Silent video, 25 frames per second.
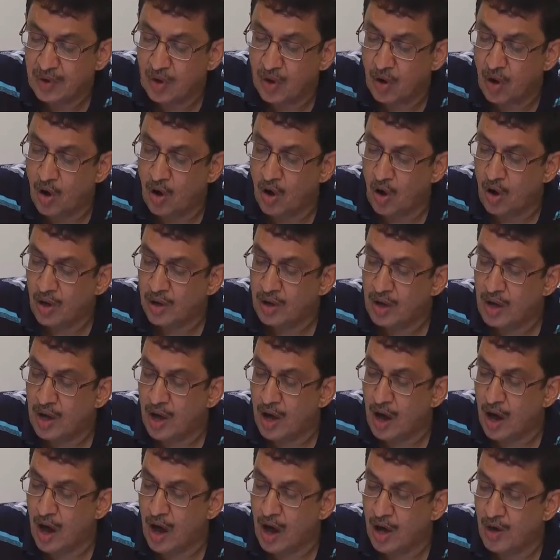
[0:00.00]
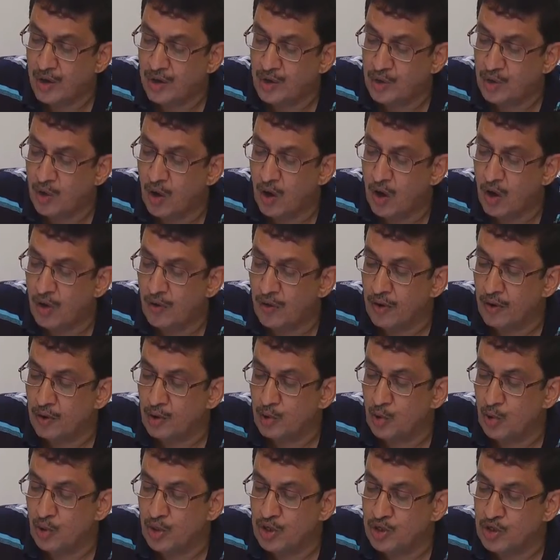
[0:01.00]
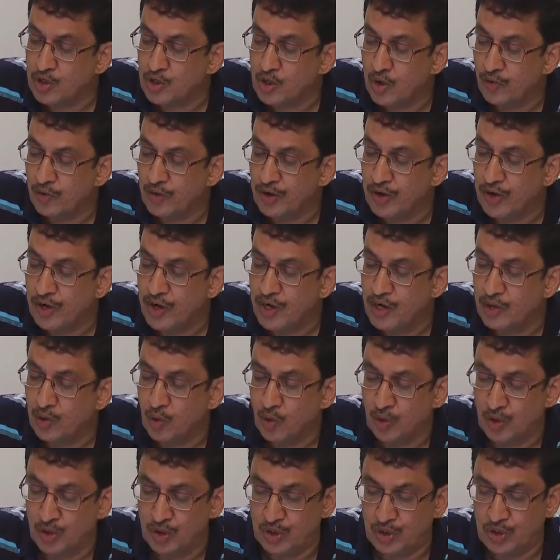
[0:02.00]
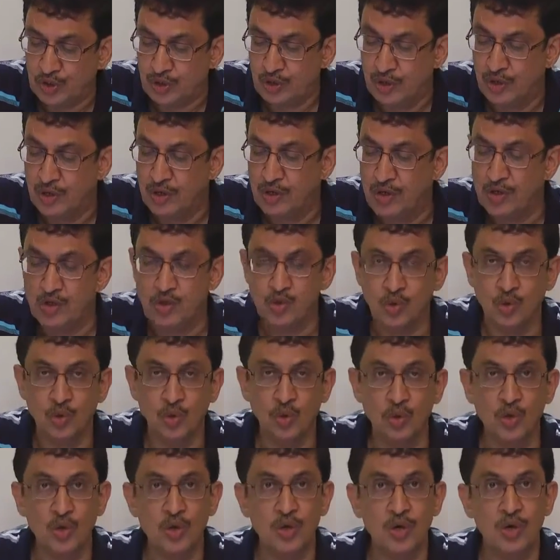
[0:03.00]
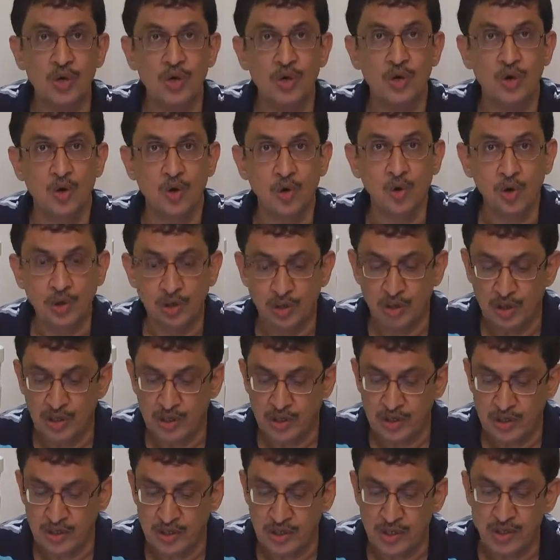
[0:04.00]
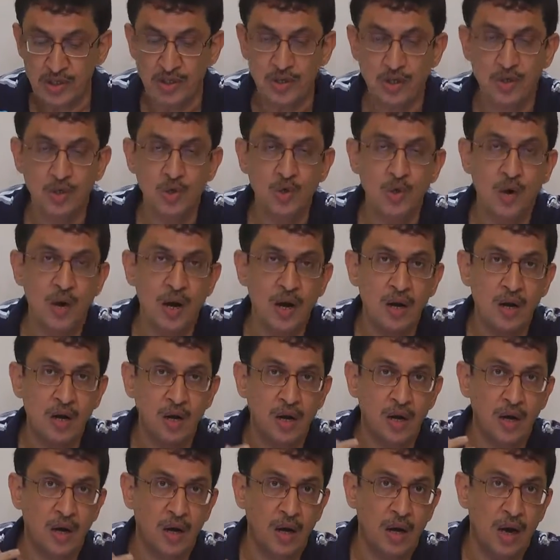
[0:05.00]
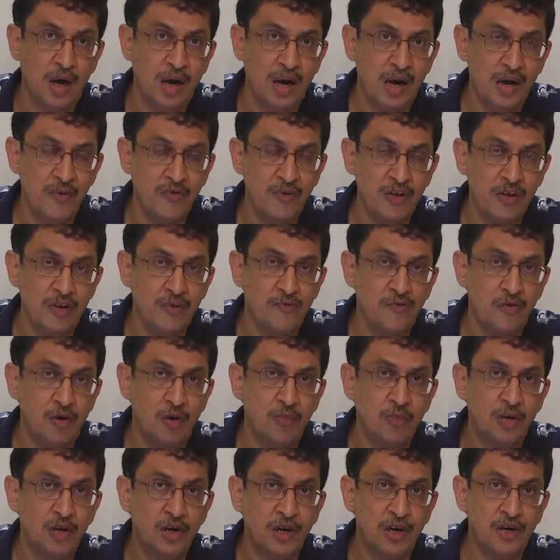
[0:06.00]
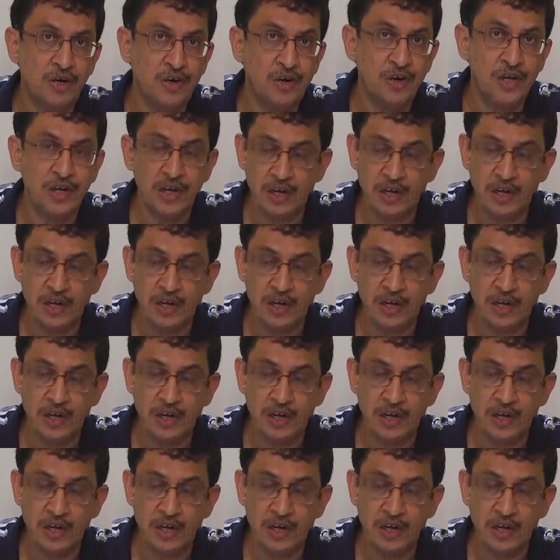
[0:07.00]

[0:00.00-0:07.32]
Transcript: Or are you a tourist of Indian origin? So, rule 3 says you are arriving from country,